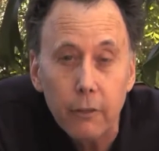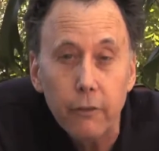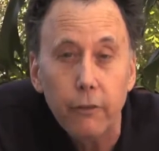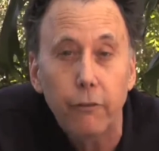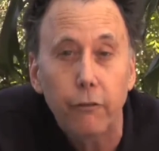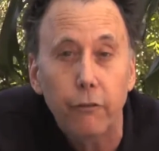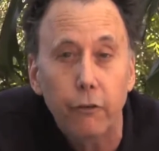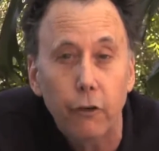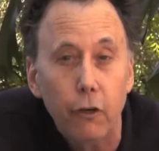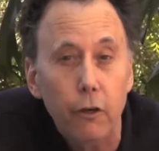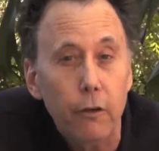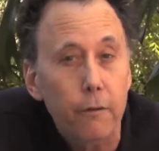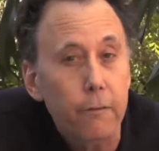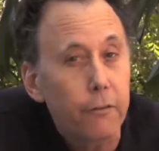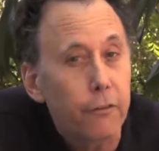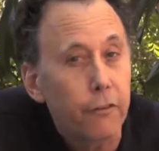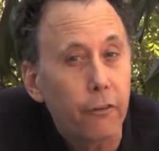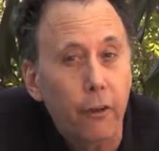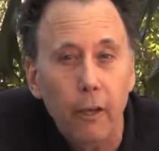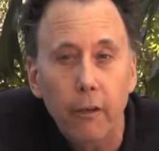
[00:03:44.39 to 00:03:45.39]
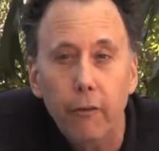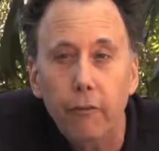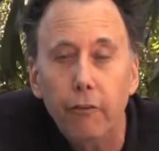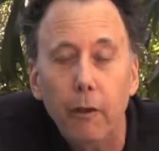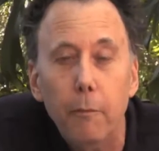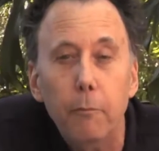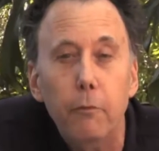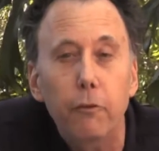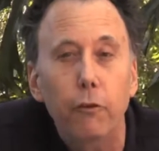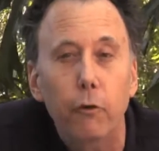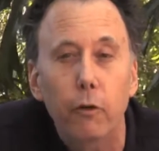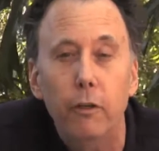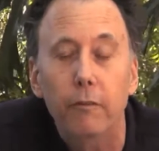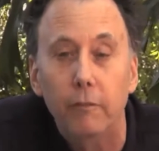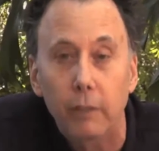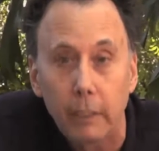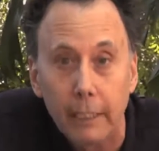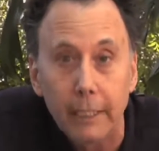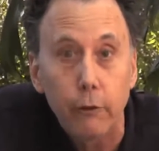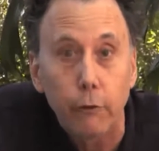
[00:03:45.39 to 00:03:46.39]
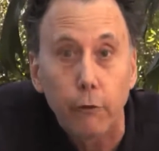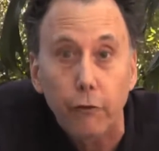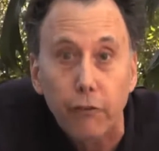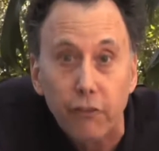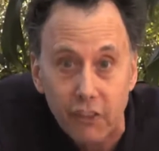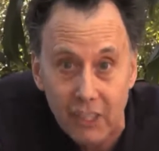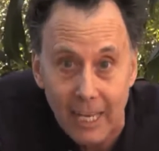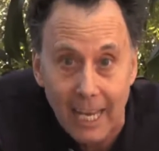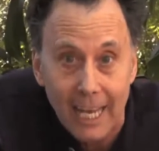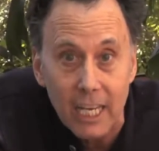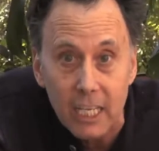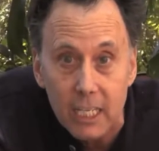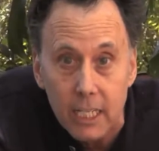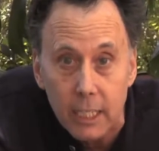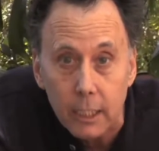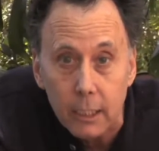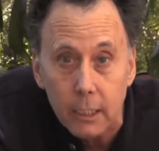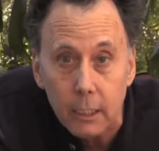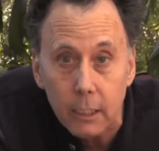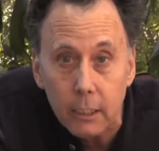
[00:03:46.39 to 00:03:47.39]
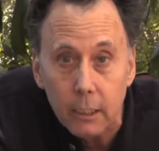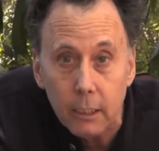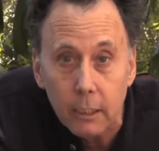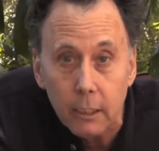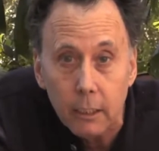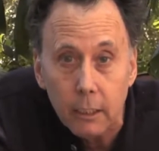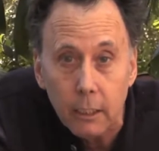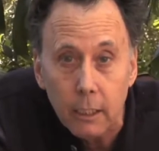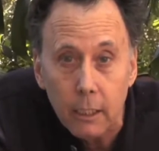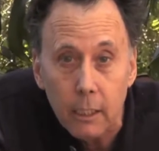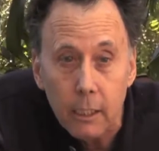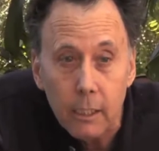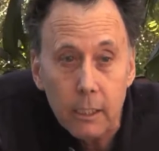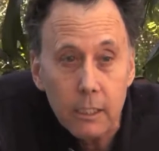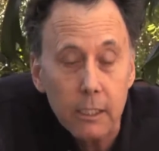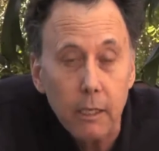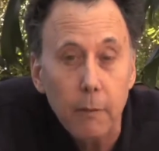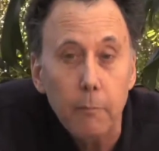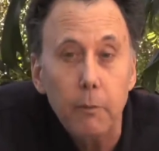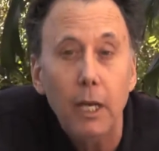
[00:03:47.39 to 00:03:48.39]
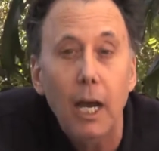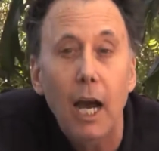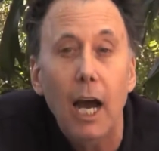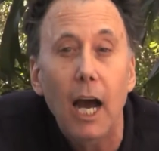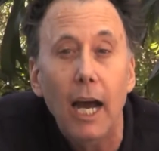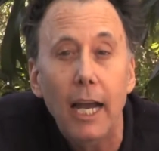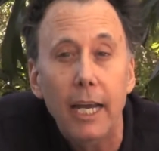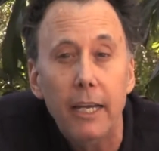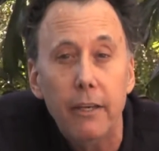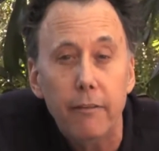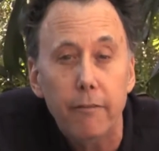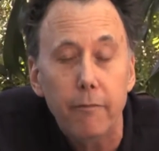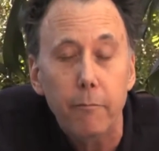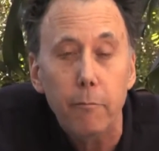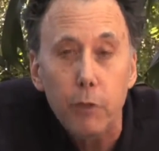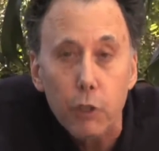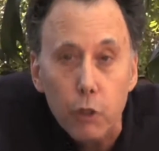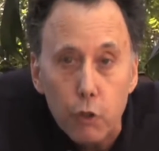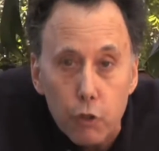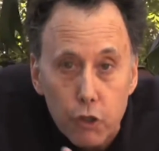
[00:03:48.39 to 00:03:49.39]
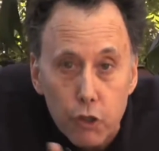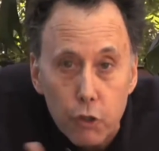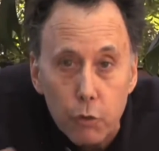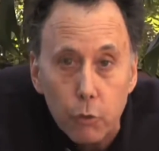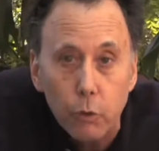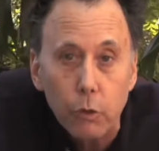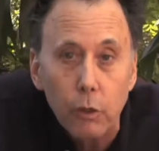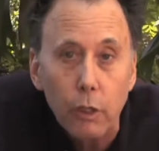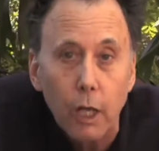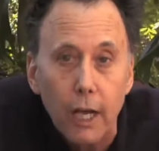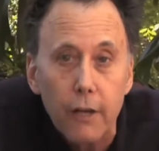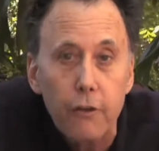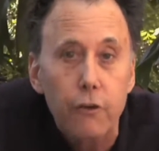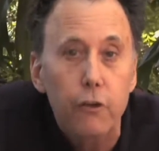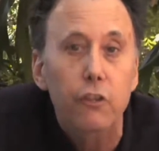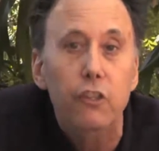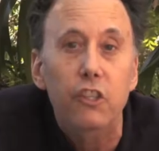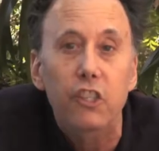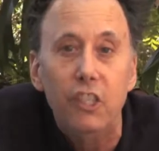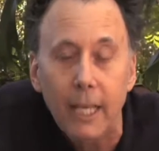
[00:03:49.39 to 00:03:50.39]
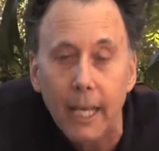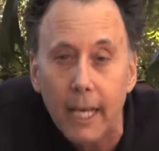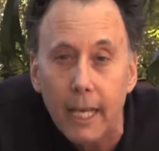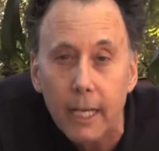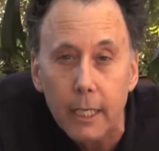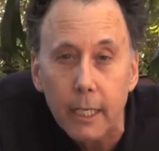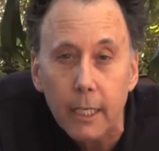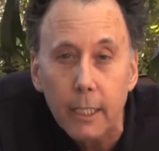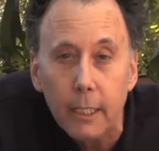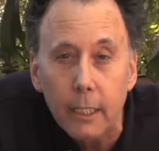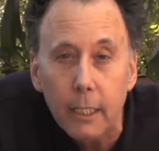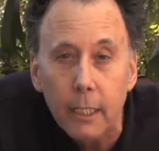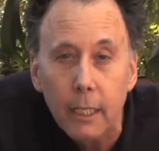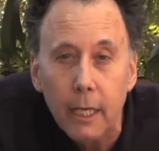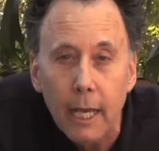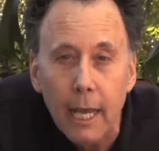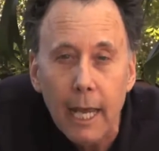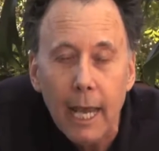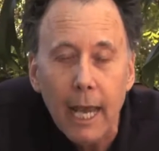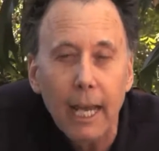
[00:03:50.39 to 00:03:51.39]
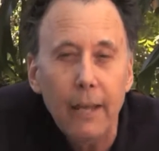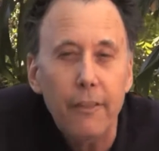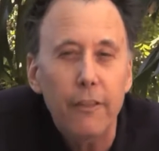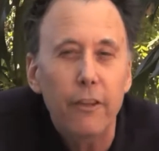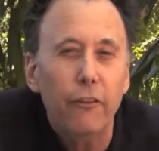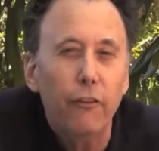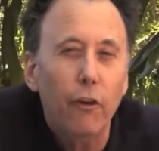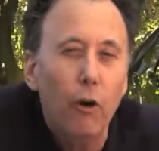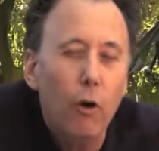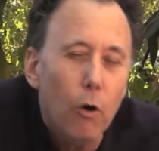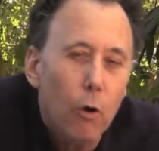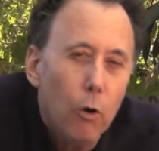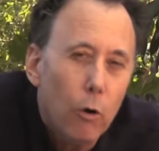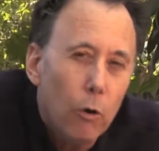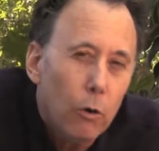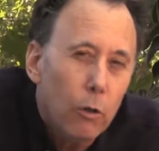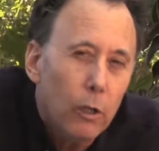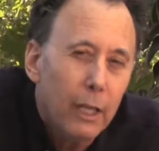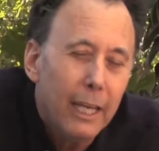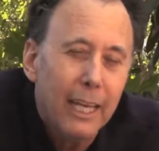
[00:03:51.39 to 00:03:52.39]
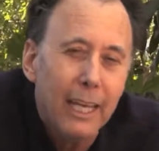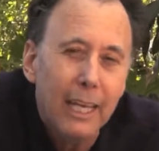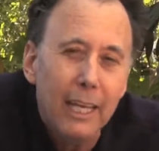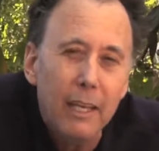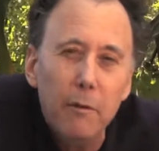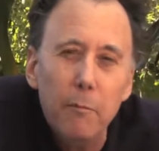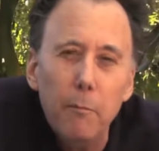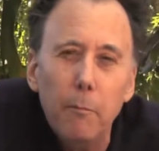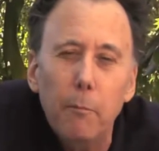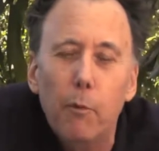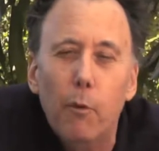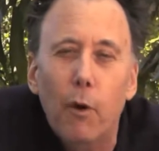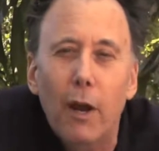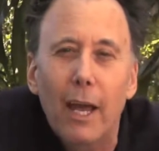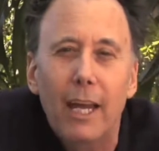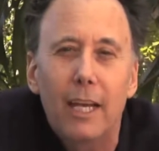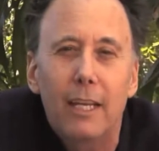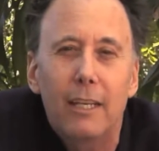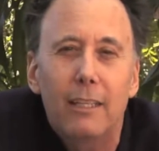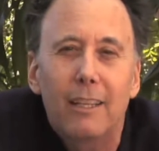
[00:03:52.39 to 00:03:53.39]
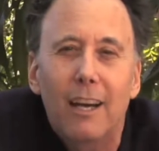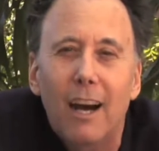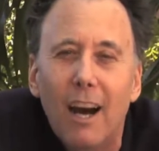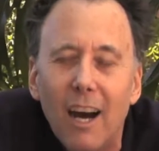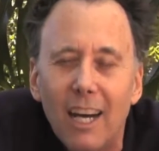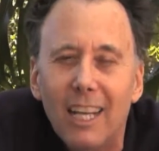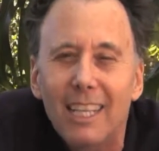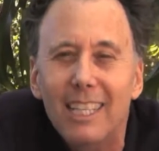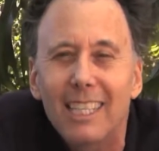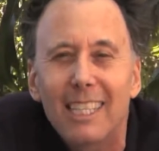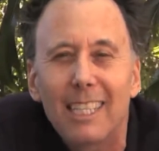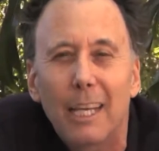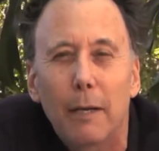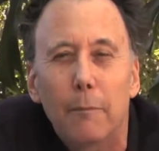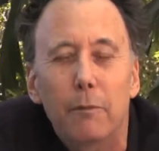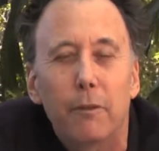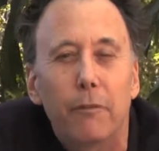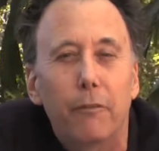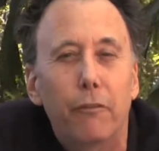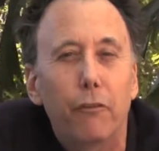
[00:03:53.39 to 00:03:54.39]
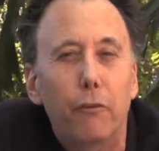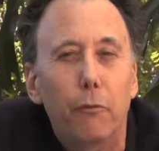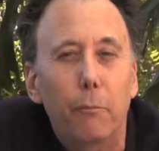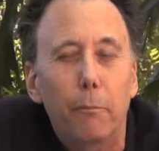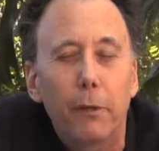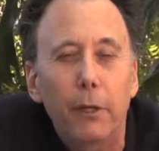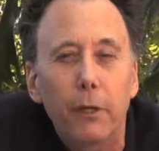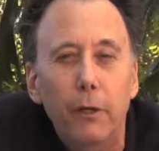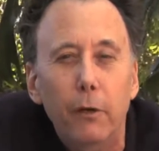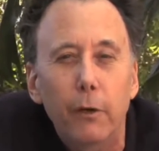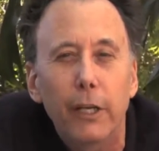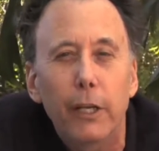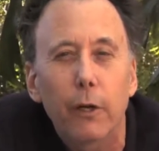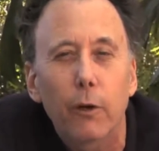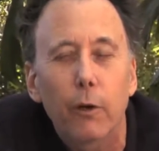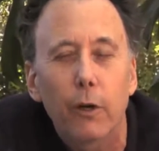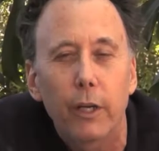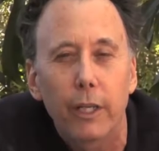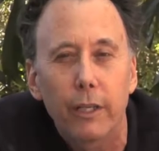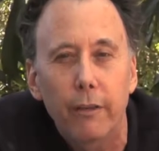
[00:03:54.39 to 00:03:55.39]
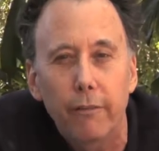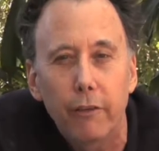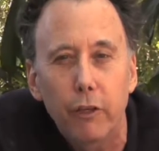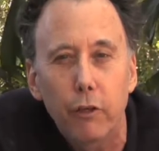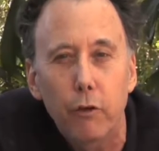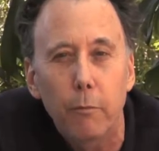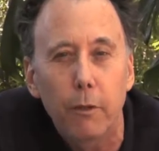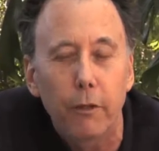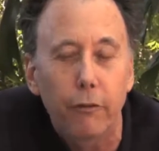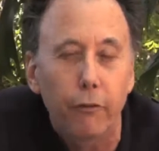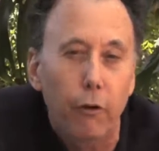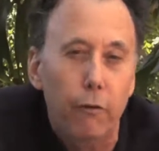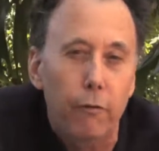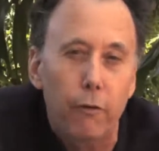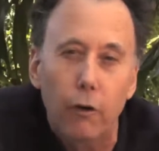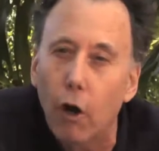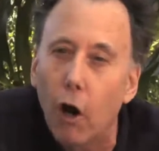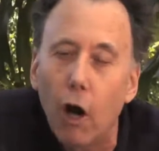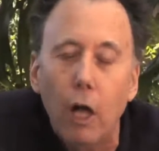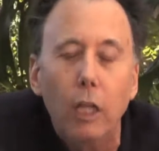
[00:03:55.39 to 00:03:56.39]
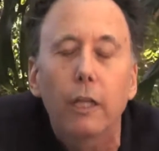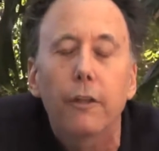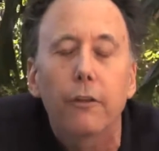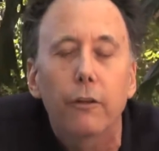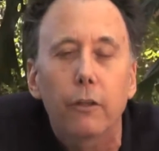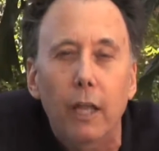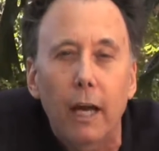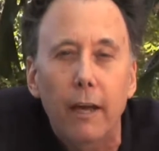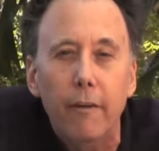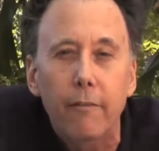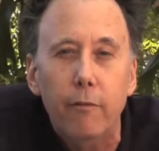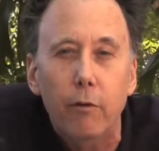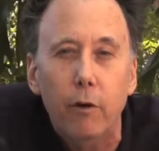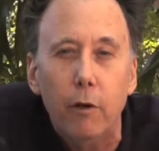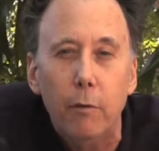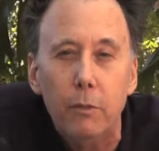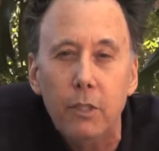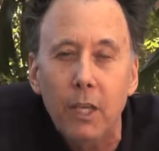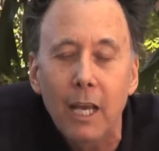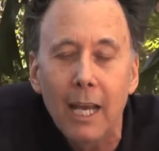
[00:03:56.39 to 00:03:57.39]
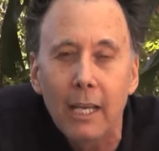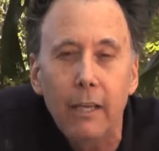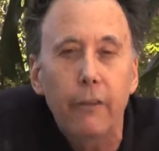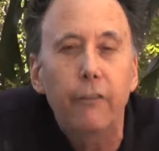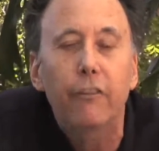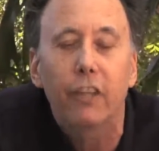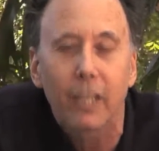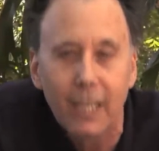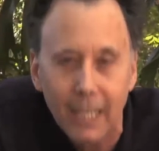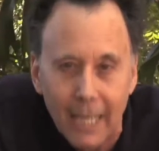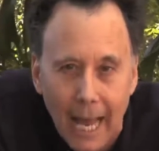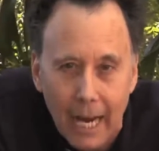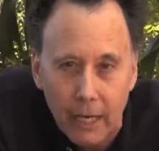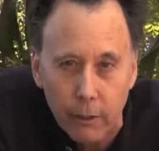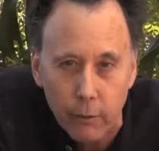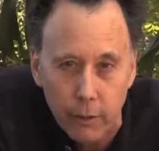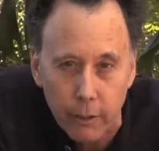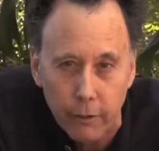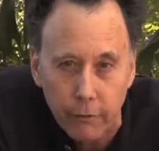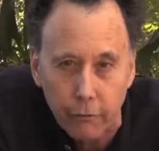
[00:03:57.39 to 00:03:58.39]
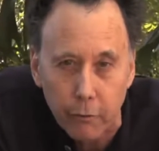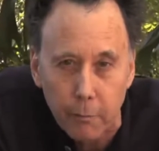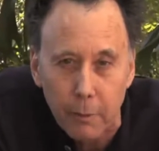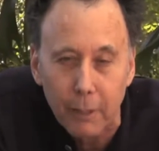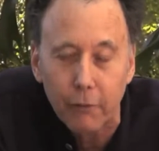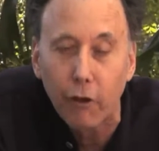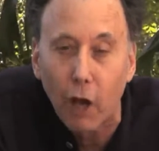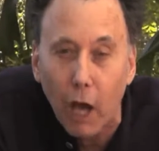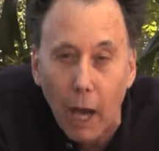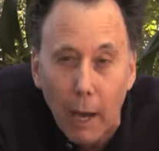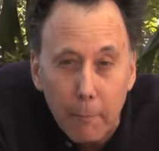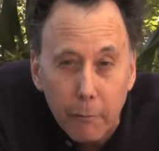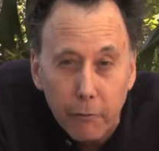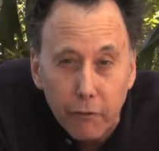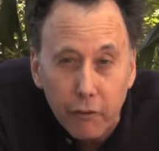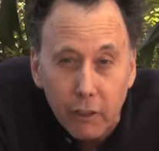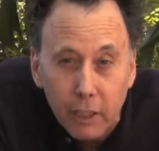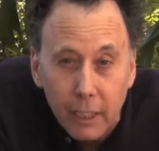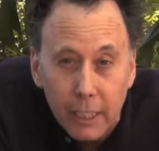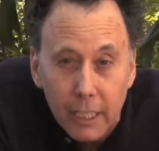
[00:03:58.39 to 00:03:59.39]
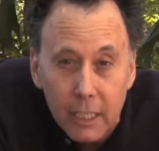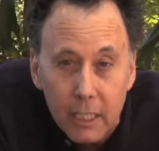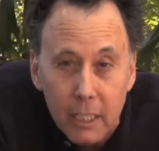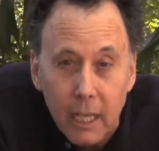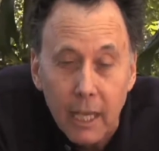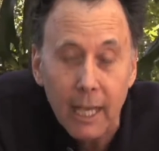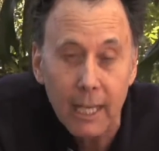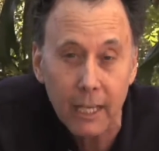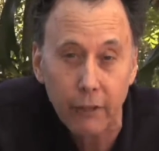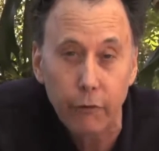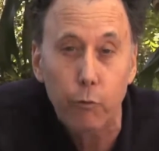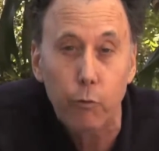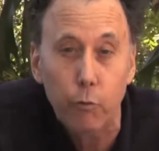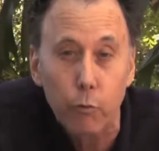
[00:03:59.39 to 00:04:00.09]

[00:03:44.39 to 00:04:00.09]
deserves some sort of legal standing, some kind of mutual understanding, and this whole inbred concept of superiority of humans over all other life forms is an anachronism. It's obsolete, it's